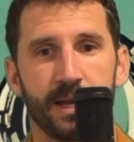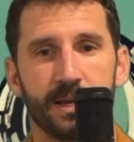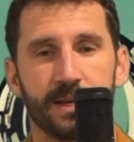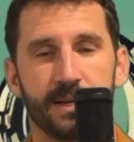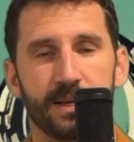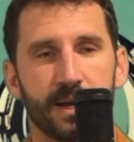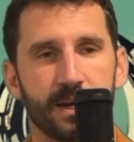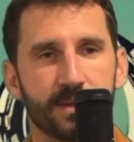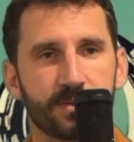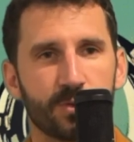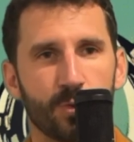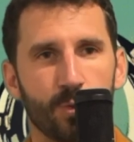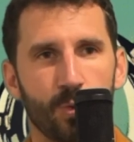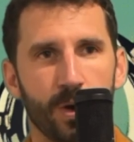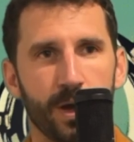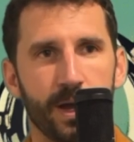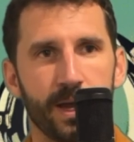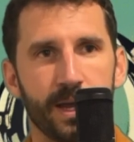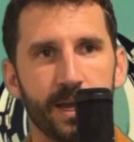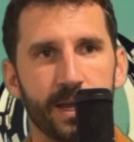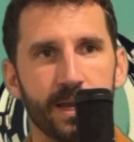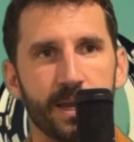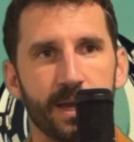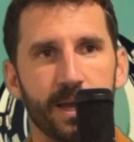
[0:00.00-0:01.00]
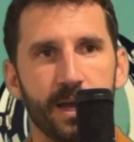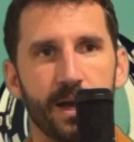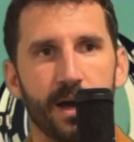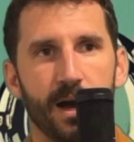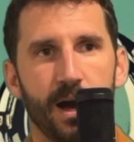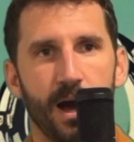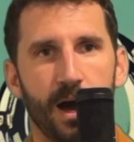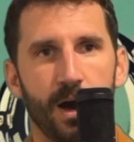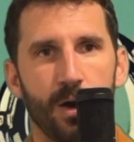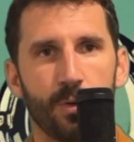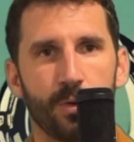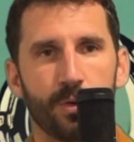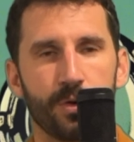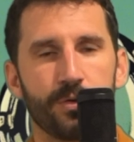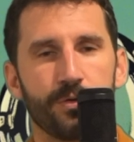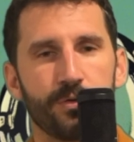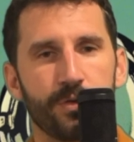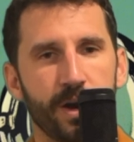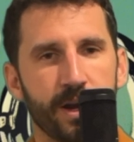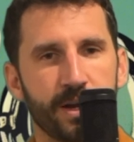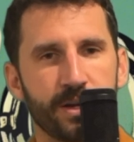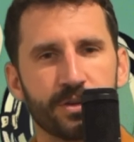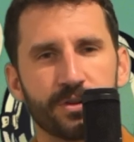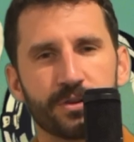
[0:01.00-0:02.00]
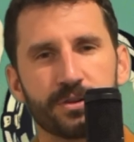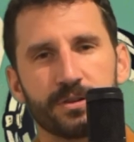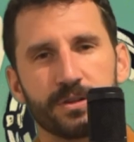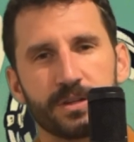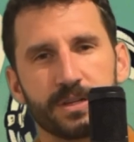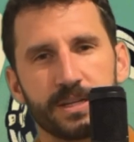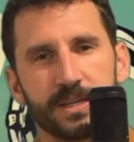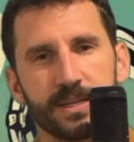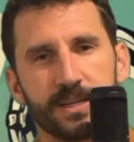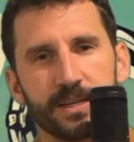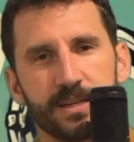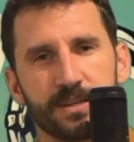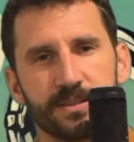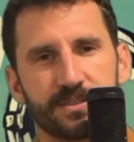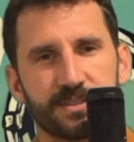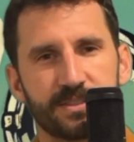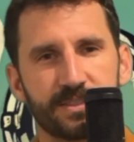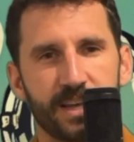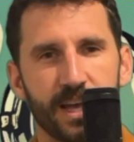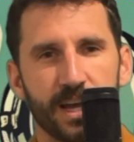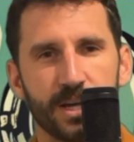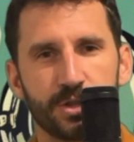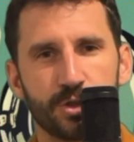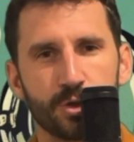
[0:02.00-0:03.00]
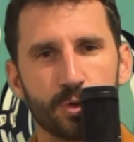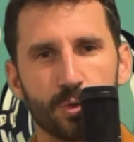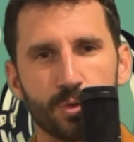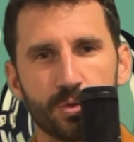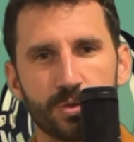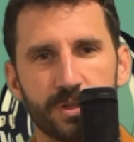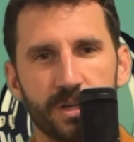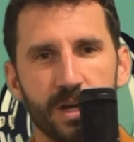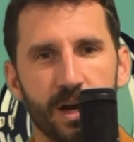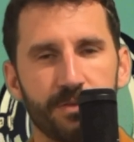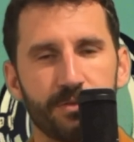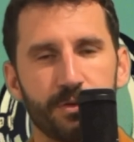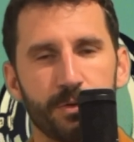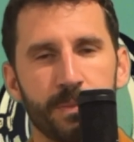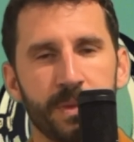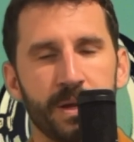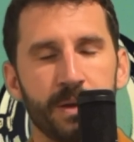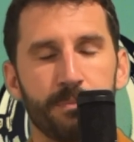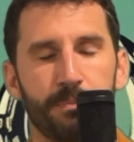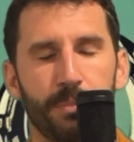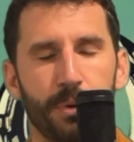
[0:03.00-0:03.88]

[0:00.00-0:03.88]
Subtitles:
not the way our regularly scheduled government